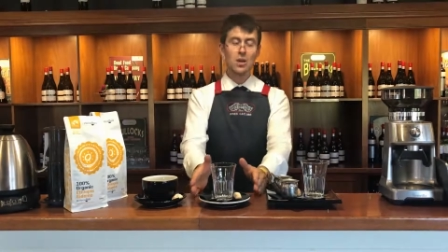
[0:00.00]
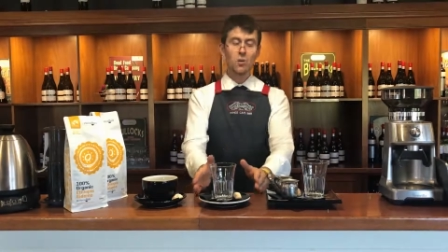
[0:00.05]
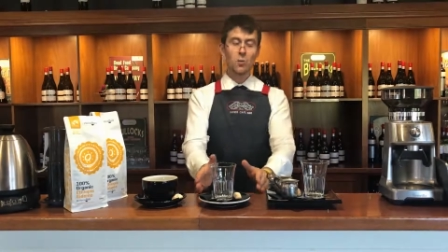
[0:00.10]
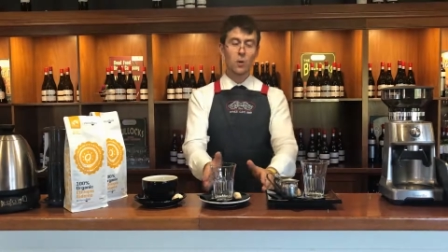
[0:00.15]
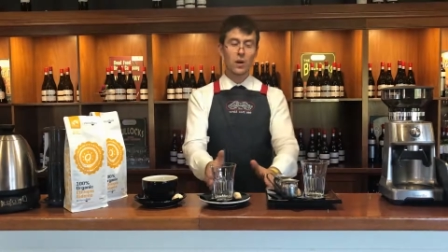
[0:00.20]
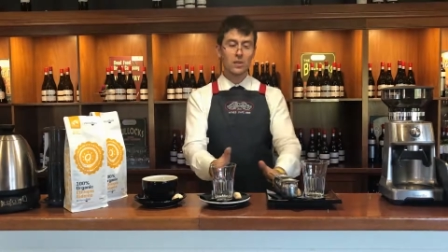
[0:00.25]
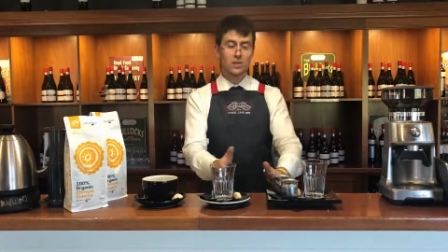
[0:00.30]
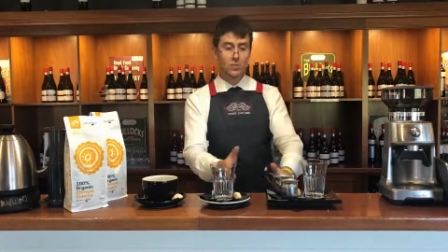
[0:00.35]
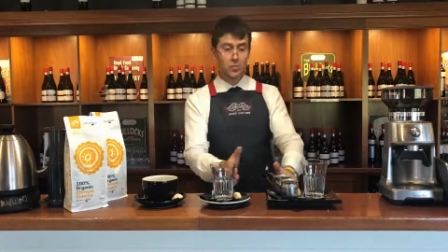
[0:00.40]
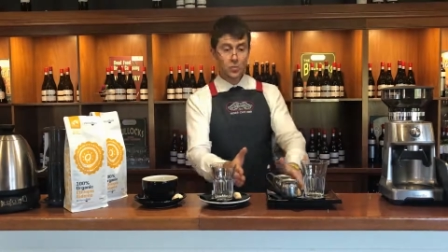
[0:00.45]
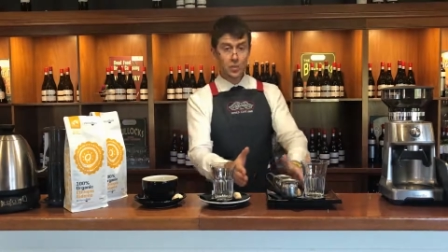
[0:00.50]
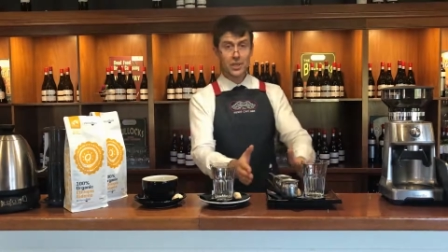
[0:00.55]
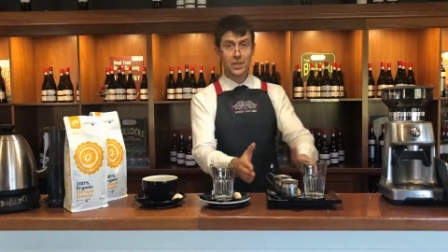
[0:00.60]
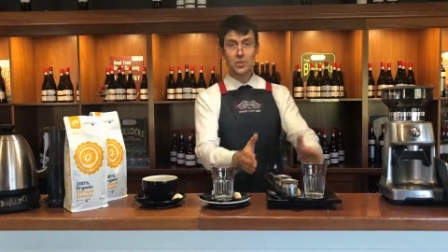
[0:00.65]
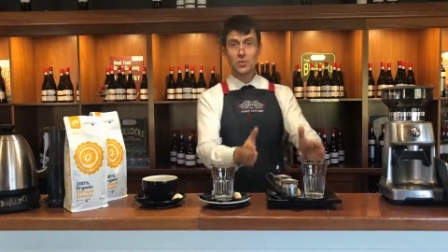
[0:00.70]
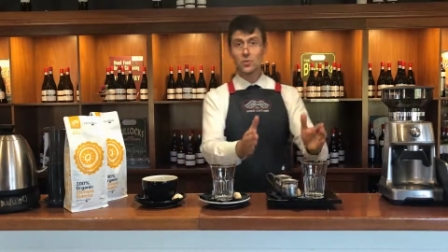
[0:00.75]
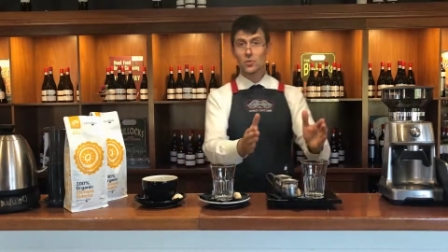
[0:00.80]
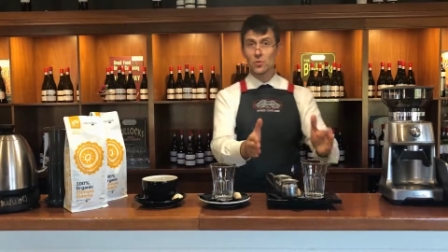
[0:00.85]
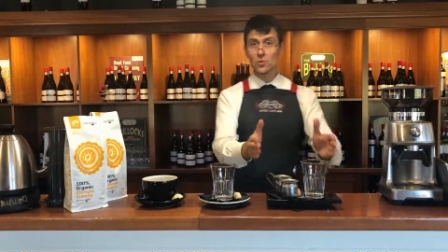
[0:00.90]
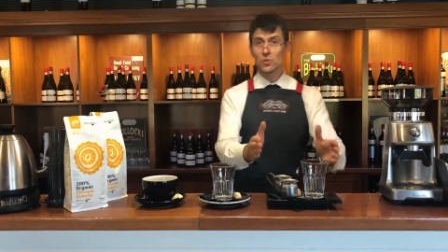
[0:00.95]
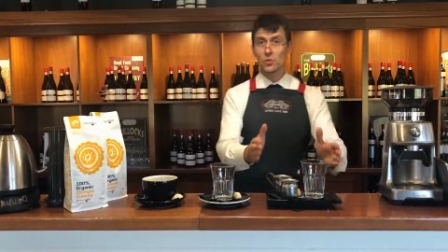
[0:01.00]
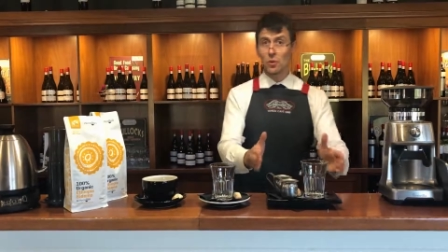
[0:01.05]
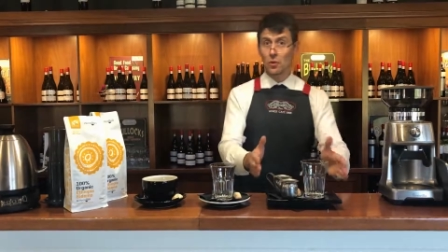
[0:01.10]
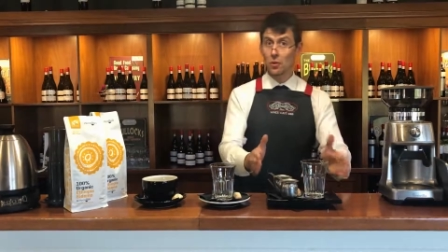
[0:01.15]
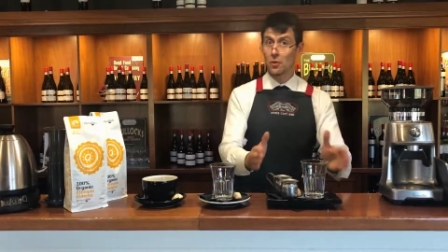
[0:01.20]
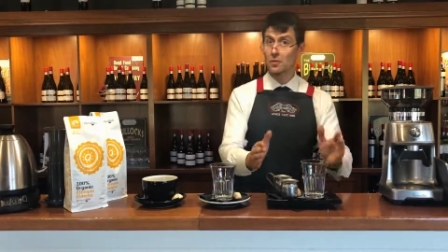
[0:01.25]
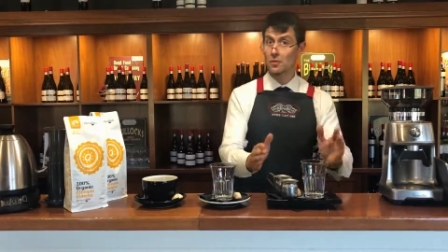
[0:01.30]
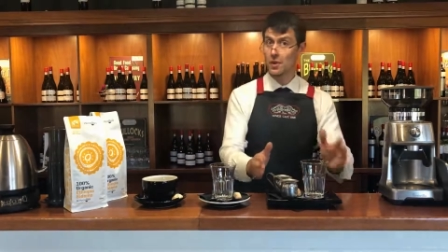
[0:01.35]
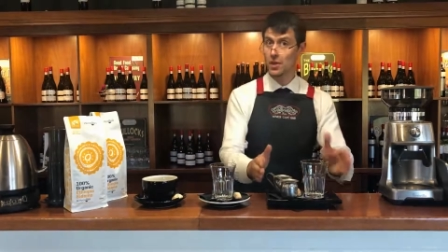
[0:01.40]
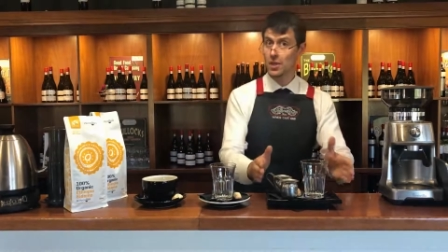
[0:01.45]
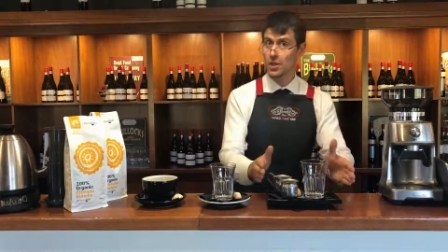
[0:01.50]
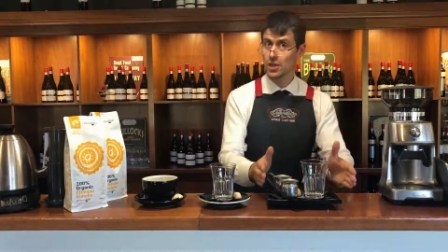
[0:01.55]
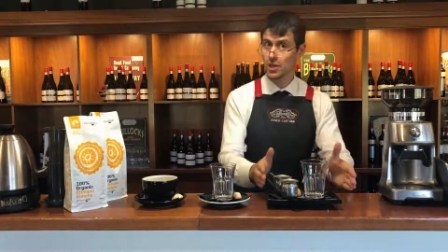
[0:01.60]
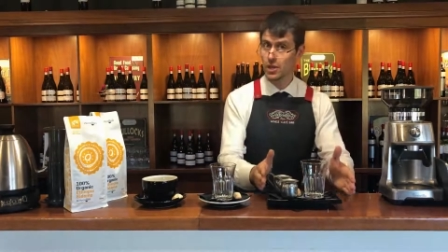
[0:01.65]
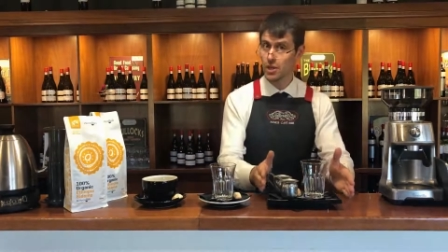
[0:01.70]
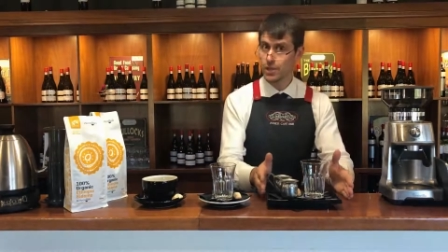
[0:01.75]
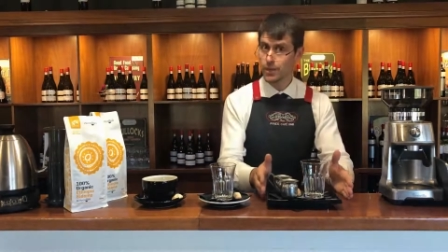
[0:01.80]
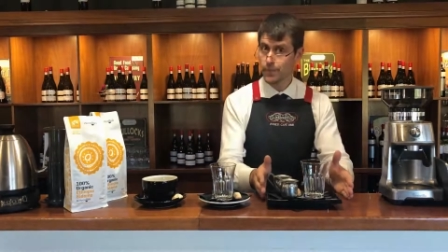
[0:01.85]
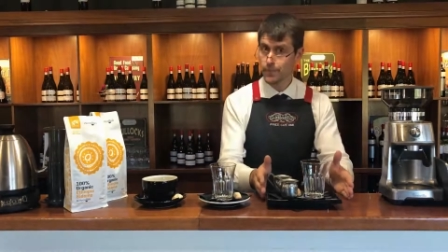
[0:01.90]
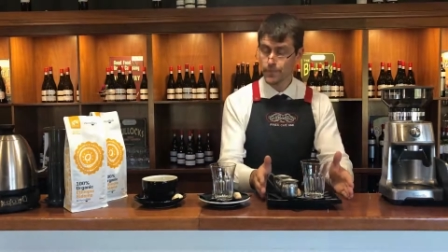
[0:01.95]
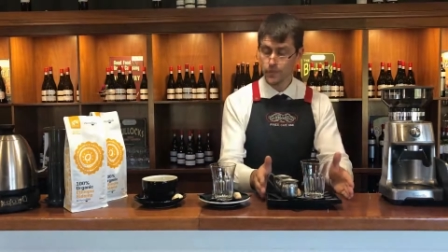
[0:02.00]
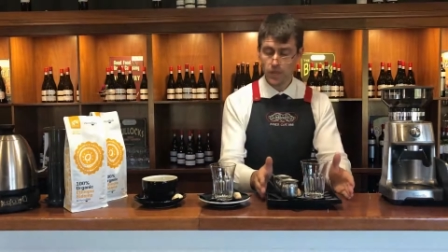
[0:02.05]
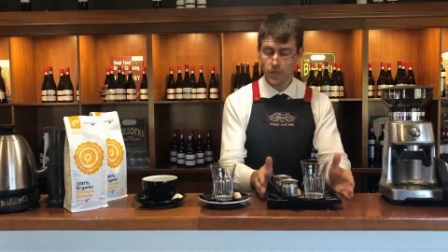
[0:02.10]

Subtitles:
what we do over here.